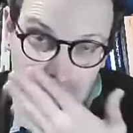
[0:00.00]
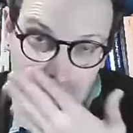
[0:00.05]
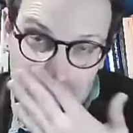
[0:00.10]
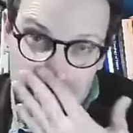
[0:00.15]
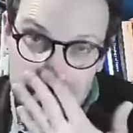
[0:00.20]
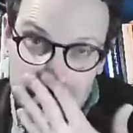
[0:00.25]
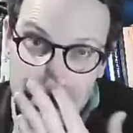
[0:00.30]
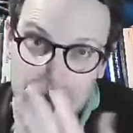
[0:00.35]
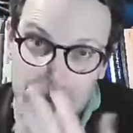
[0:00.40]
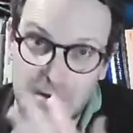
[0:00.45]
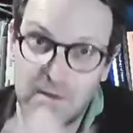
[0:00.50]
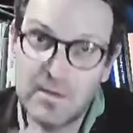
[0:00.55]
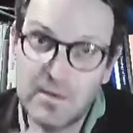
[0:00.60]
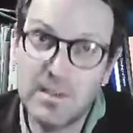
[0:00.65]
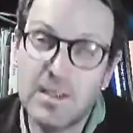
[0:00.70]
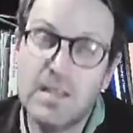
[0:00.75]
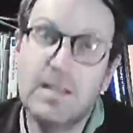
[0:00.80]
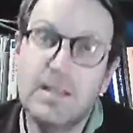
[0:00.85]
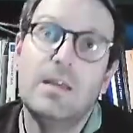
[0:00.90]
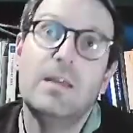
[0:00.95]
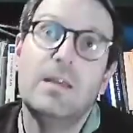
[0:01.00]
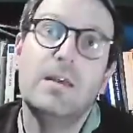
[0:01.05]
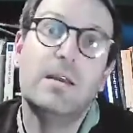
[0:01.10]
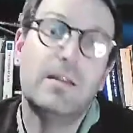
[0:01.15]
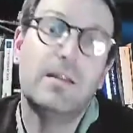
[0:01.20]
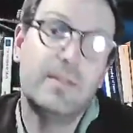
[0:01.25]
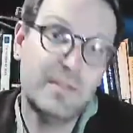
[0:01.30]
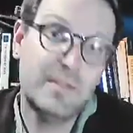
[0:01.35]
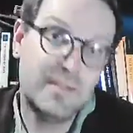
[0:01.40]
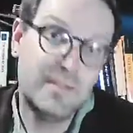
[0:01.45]
necessarily,
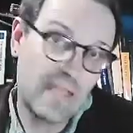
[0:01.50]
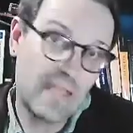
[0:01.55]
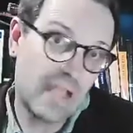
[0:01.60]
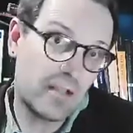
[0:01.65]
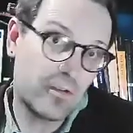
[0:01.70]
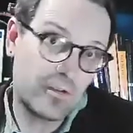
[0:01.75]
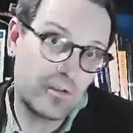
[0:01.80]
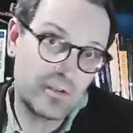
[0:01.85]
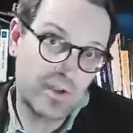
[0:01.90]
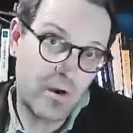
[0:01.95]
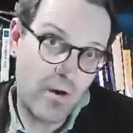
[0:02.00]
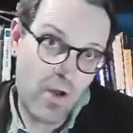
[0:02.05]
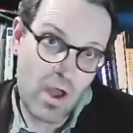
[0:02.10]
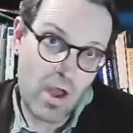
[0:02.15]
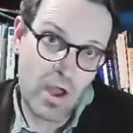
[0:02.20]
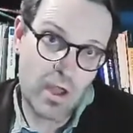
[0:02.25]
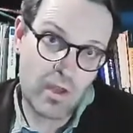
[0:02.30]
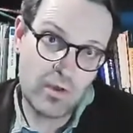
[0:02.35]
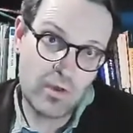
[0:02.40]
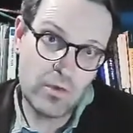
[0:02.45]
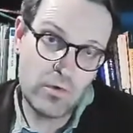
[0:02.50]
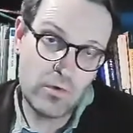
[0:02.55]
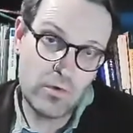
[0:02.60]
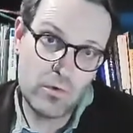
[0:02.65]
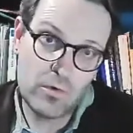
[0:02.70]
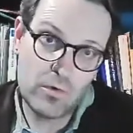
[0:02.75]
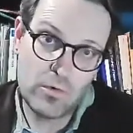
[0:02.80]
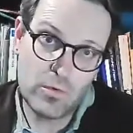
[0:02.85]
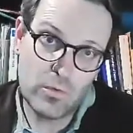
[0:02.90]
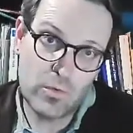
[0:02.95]
the sailors are not
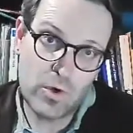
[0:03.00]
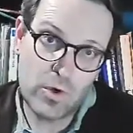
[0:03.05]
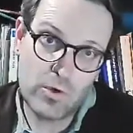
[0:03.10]
who